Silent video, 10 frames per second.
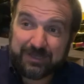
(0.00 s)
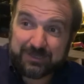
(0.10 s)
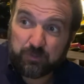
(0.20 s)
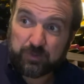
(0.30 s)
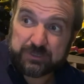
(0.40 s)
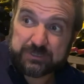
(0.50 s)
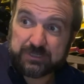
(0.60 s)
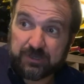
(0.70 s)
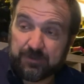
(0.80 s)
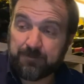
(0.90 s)
there was
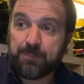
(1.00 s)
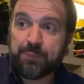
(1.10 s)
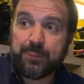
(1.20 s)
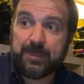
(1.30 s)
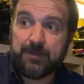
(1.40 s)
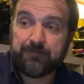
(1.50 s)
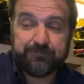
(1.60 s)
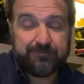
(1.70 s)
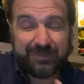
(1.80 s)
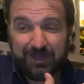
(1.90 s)
the
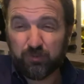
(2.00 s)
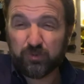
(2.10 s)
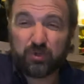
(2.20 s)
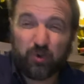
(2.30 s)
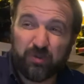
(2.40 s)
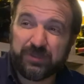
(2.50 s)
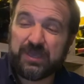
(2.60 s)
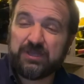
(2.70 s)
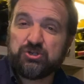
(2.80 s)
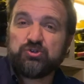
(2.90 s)
I would call the
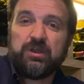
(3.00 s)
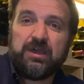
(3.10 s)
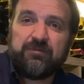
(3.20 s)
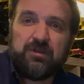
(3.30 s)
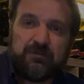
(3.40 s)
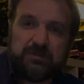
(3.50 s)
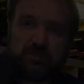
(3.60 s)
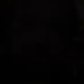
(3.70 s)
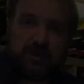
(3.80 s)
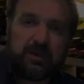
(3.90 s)
entry level of the
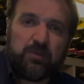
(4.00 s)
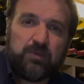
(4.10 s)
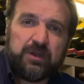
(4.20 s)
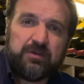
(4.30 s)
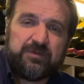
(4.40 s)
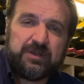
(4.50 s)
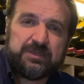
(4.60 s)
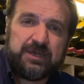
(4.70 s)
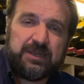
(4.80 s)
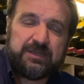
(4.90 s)
sparkling wine of
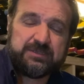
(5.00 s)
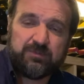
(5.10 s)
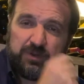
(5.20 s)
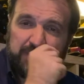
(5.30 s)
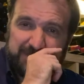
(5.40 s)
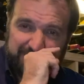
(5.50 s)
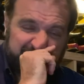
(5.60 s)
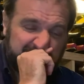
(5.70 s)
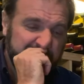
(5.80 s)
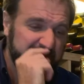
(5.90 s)
Natale Simonetta
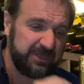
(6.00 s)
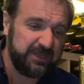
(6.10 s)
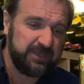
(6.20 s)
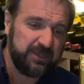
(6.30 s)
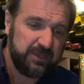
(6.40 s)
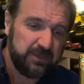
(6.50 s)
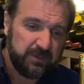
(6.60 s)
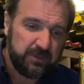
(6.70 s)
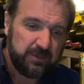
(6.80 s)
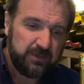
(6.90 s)
from Baricchi.
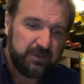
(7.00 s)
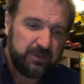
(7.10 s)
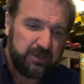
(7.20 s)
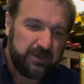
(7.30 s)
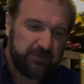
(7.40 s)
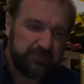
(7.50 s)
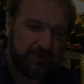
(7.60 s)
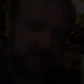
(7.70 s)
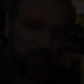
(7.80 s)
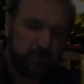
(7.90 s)
I don't
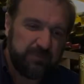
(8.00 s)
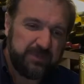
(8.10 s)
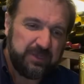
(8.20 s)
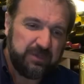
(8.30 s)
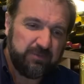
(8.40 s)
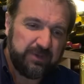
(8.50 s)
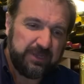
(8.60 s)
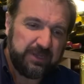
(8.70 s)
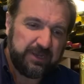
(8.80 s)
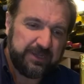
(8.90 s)
think he would be really
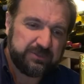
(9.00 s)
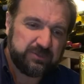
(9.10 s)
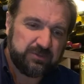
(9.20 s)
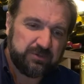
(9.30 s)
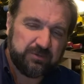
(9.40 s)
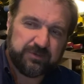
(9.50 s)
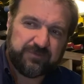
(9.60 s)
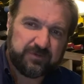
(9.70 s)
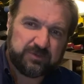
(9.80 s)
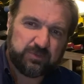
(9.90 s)
glad to call the
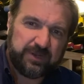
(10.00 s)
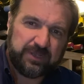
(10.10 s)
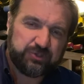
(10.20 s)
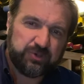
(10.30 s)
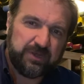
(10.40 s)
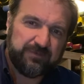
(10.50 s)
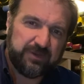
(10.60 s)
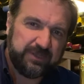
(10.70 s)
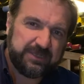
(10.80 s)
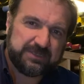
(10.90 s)
first one entry level.
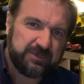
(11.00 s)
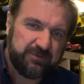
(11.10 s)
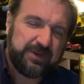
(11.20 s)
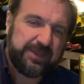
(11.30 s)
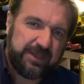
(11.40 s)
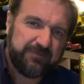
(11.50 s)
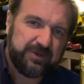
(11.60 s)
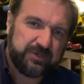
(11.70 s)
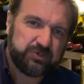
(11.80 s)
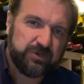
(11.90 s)
He doesn't really have an
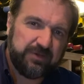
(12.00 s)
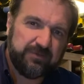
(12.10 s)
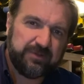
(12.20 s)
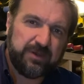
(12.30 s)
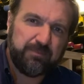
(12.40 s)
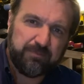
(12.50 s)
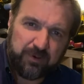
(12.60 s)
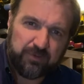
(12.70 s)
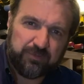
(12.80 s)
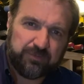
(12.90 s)
entry level. They are
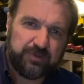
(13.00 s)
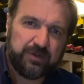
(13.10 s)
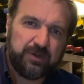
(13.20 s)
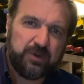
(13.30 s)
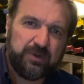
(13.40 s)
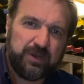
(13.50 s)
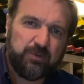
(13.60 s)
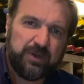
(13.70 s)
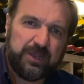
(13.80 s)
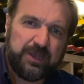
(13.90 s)
both
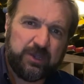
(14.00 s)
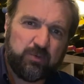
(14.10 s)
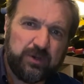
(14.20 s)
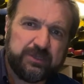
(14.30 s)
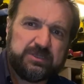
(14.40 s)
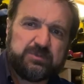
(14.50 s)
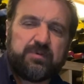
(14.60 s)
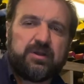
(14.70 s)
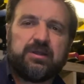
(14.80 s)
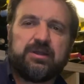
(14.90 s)
really high quality
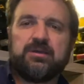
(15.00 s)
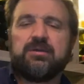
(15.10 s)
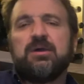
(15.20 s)
sparkling.